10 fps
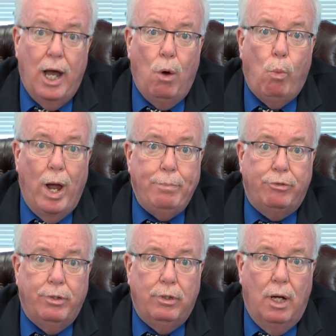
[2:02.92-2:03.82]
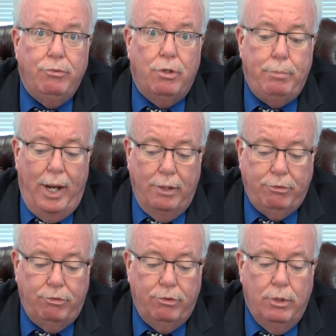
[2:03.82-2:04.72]
not wipes and gloves and
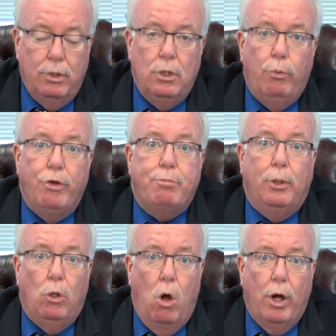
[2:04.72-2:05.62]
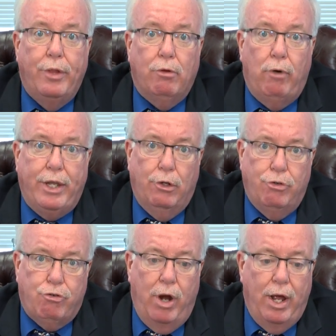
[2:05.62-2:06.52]
masks, which belong in the regular
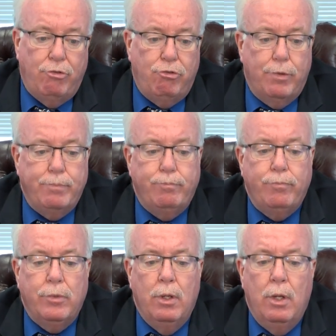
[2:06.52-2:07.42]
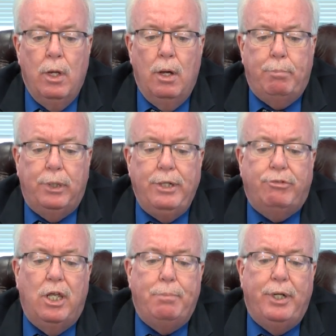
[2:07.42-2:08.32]
trash.
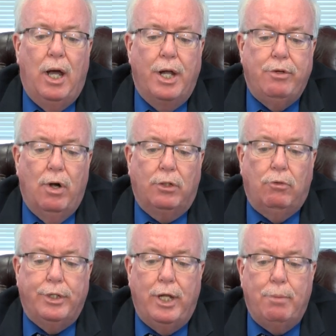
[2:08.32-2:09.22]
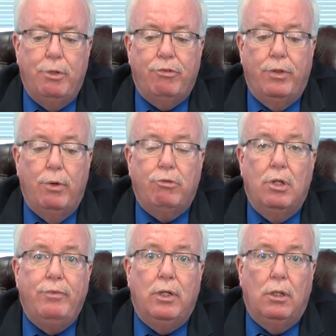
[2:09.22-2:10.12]
Please keep an eye on your elderly neighbors and those
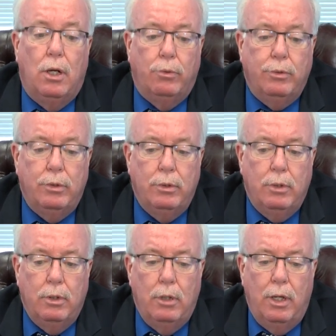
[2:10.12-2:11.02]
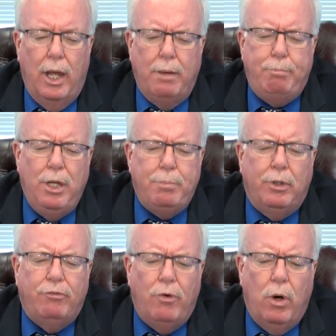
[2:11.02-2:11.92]
living alone. And people
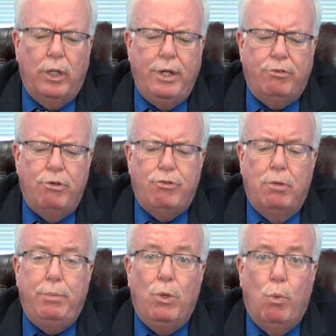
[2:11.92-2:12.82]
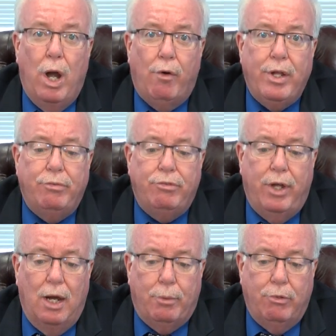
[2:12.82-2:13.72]
of all ages should be wary of
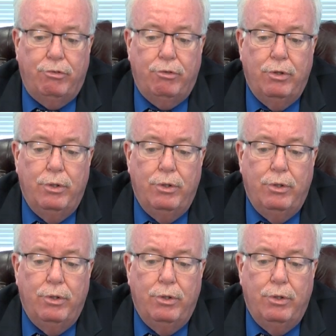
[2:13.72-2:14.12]
scammers